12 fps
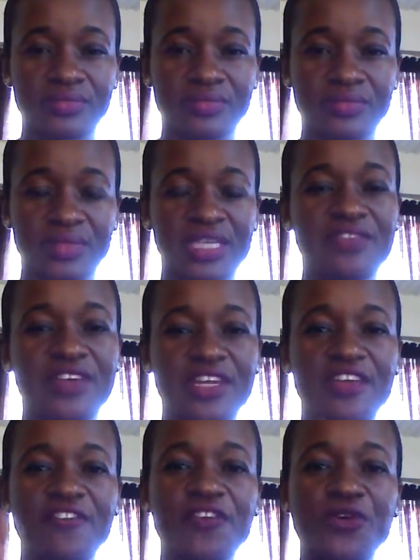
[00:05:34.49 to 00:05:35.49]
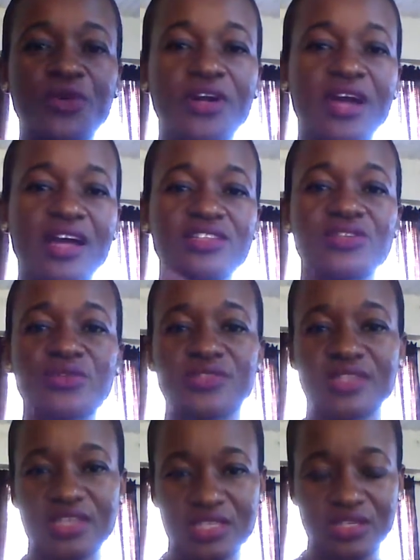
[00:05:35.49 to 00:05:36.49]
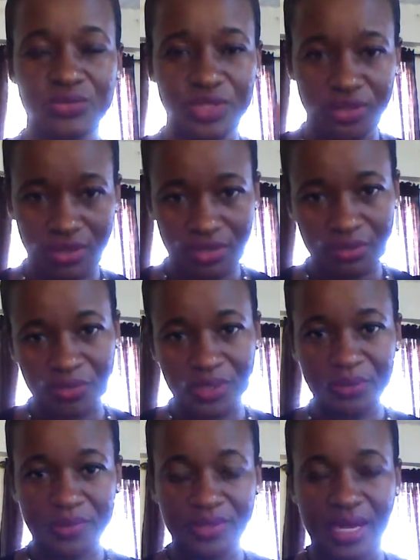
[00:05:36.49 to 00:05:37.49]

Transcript: Even if you are associating with other people